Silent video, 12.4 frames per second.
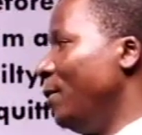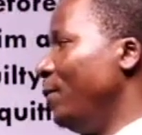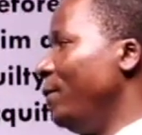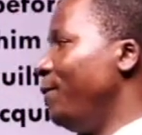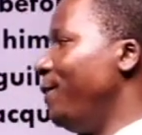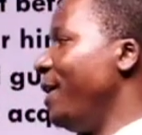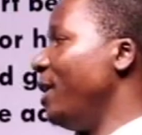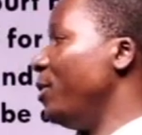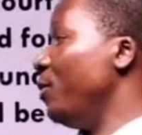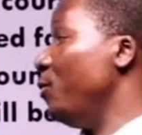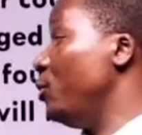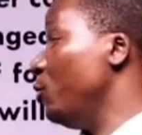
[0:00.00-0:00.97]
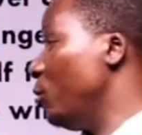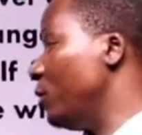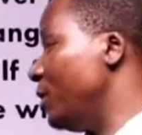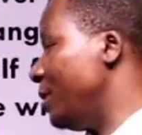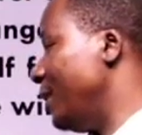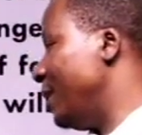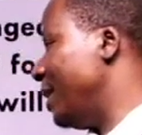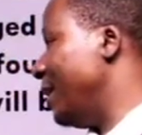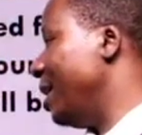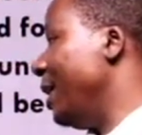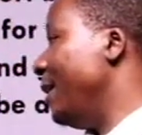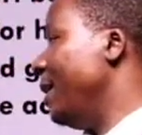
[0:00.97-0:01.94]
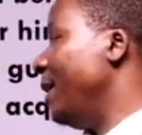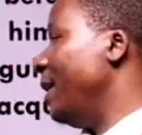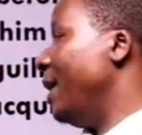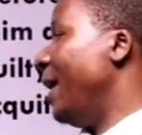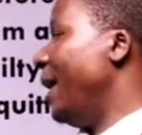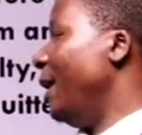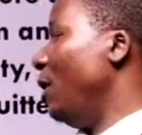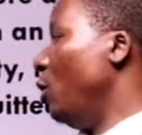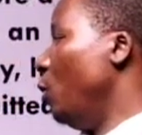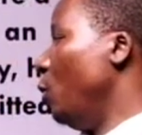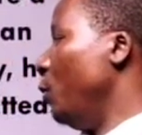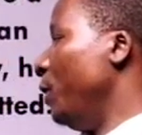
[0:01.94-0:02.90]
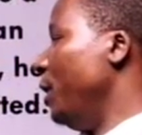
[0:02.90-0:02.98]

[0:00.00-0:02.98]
We find out that we should not take a law